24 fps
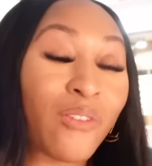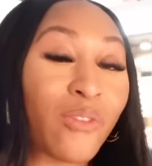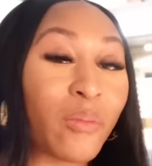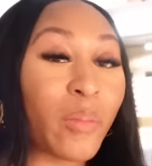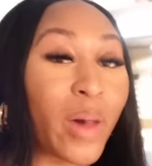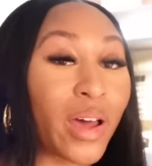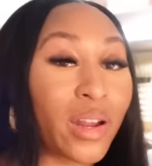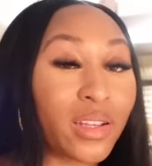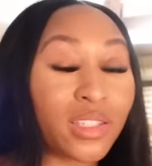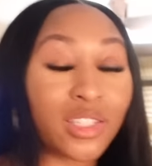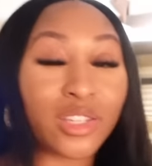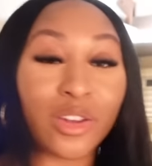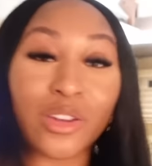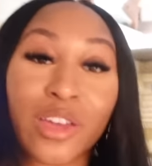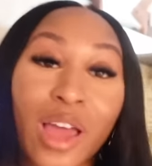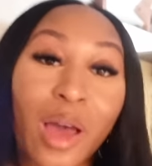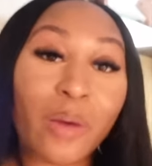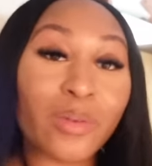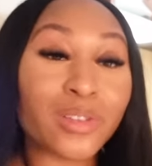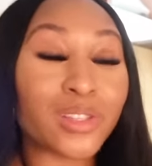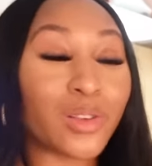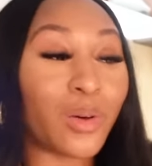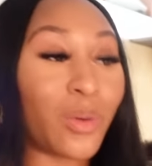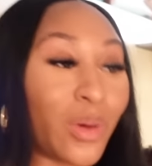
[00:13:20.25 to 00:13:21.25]
I'm about to show y'all
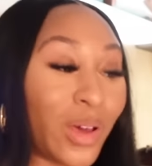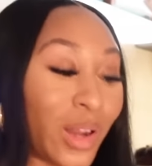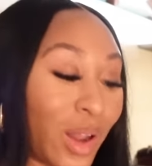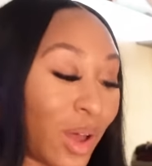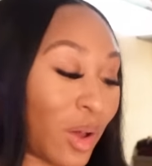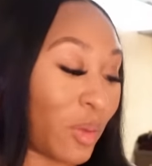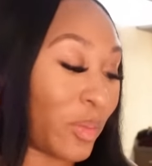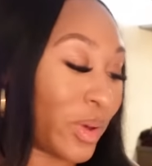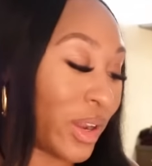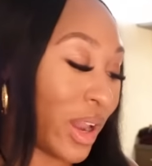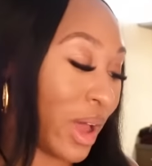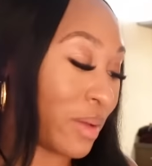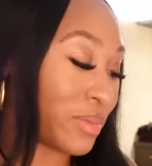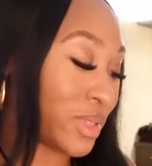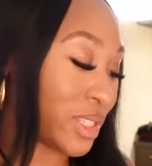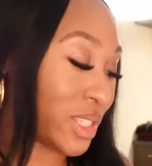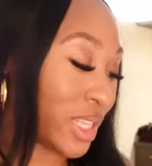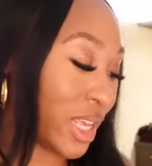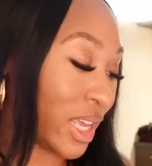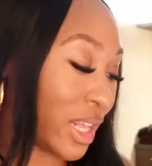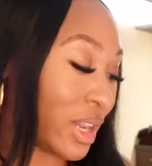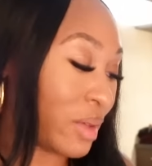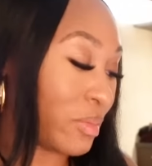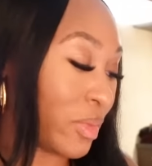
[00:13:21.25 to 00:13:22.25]
what's going on, but no, I'm just
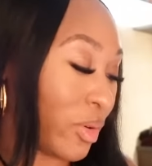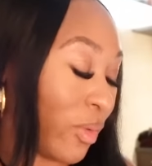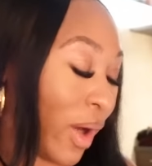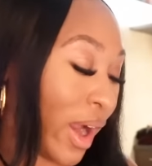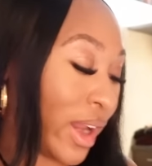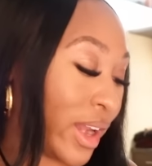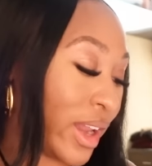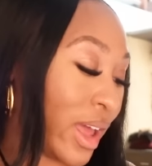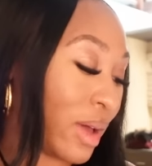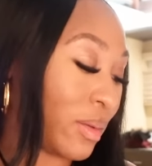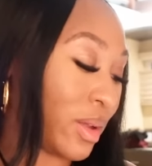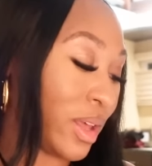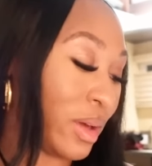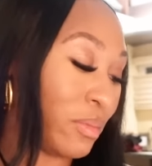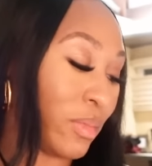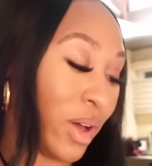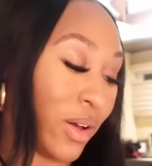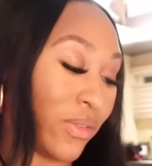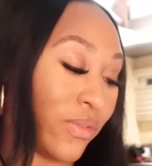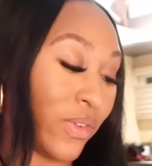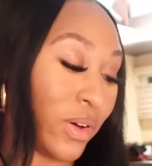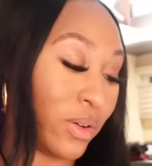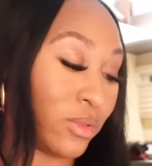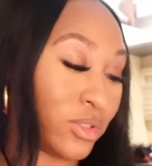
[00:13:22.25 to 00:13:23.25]
kidding. But right now, I'm letting my
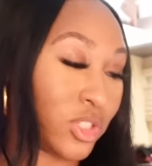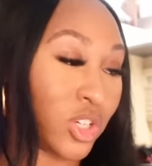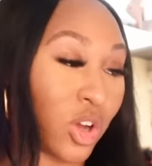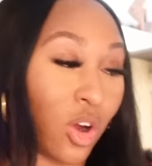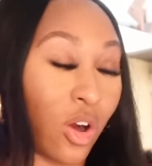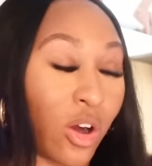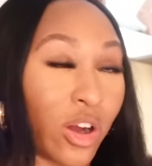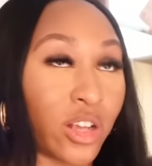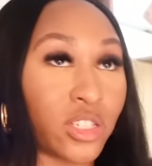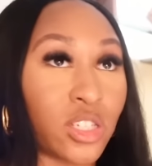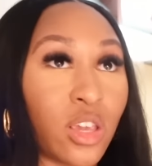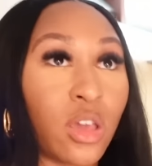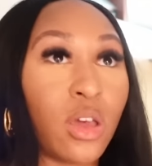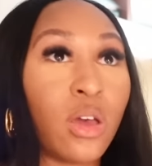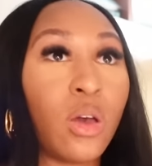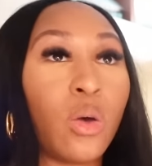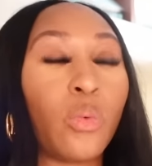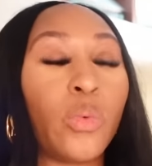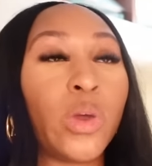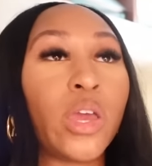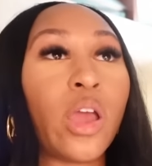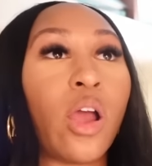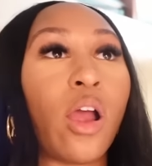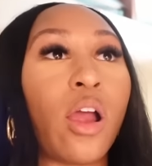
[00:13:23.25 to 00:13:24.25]
phone charge.
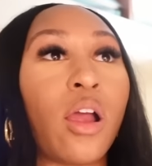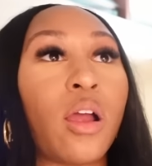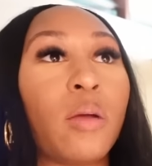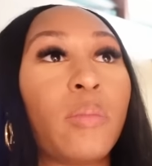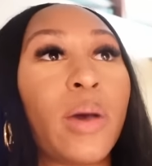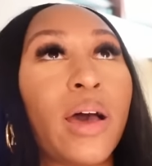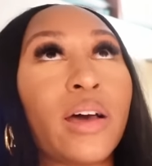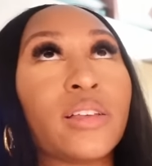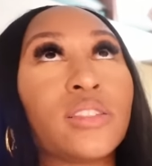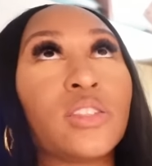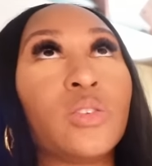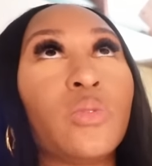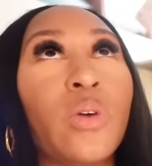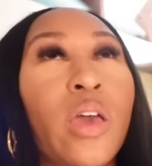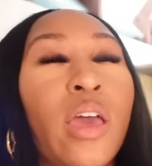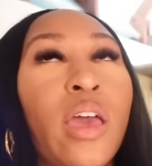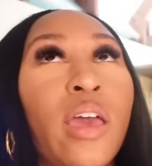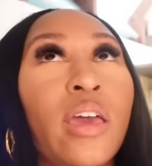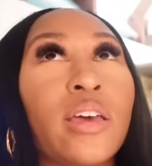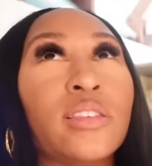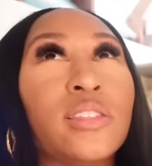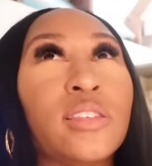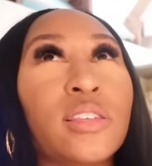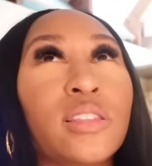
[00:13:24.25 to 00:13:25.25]
We are about to
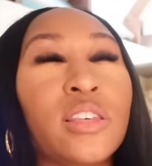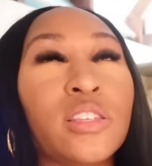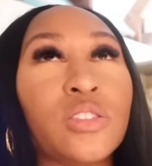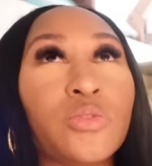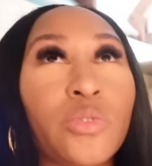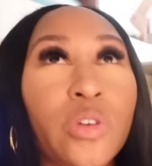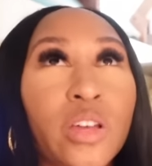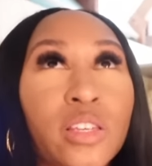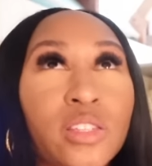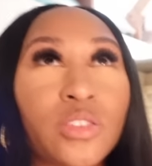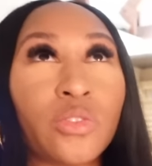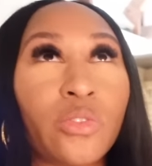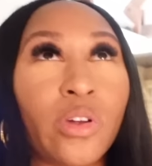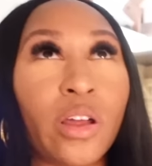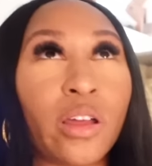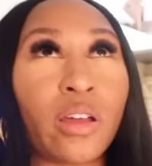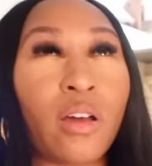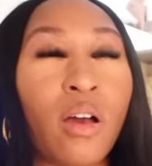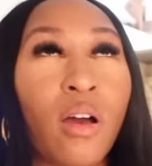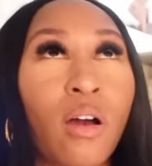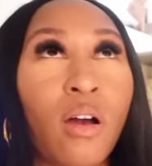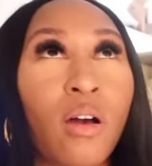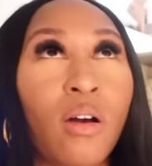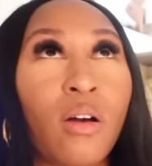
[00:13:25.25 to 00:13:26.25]
head to this restaurant
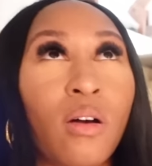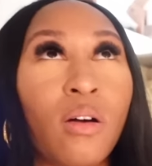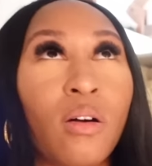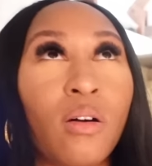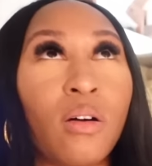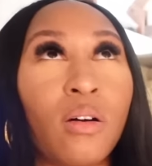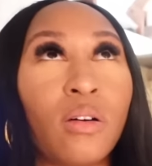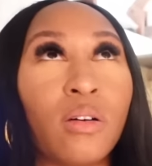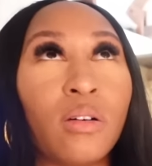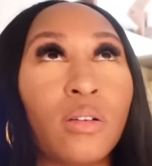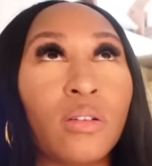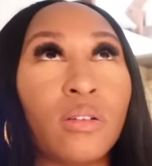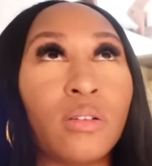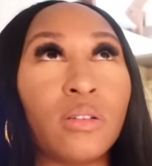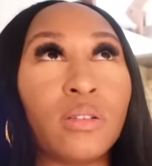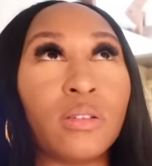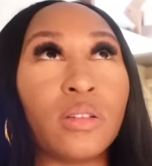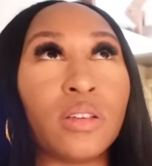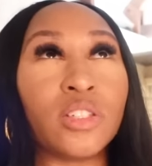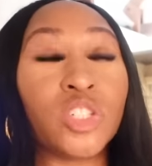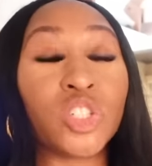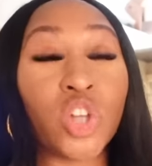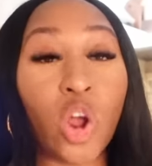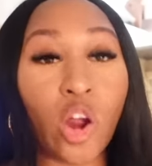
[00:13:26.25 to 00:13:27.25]
called
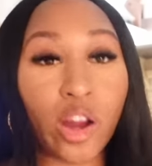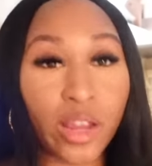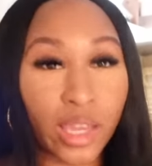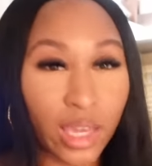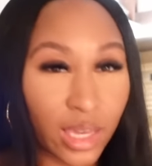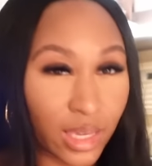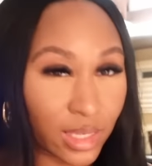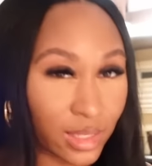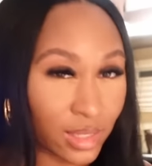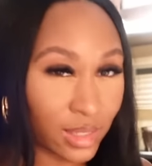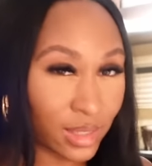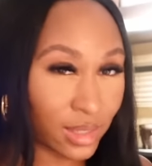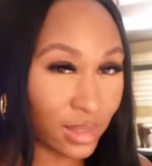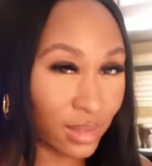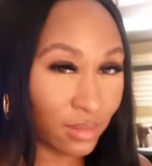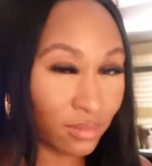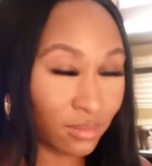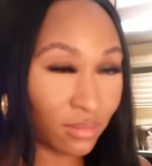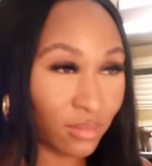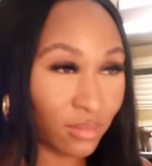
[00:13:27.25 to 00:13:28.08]
Sharky's.